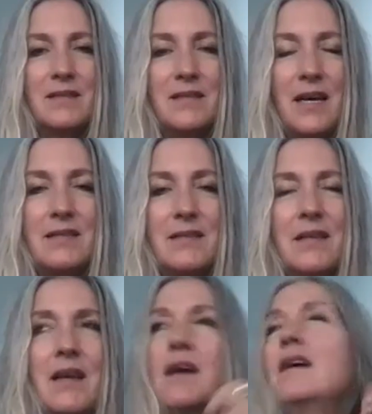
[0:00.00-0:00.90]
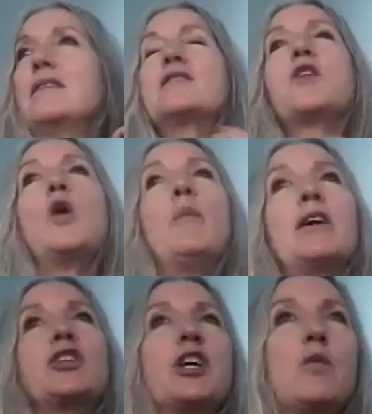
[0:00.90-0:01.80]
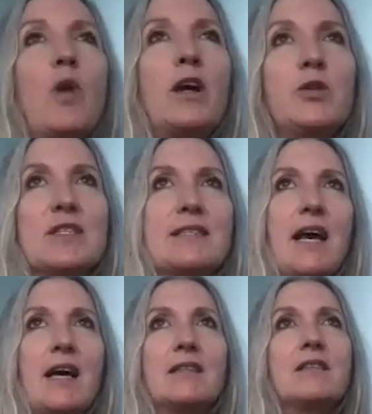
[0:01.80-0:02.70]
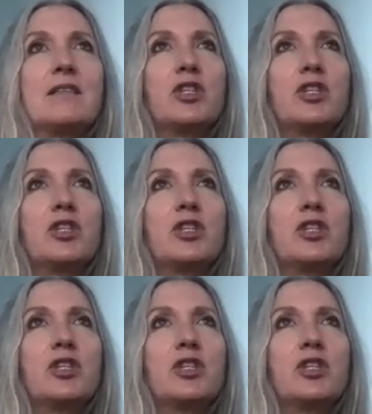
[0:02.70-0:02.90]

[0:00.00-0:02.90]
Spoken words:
Yes. So much in what you just said.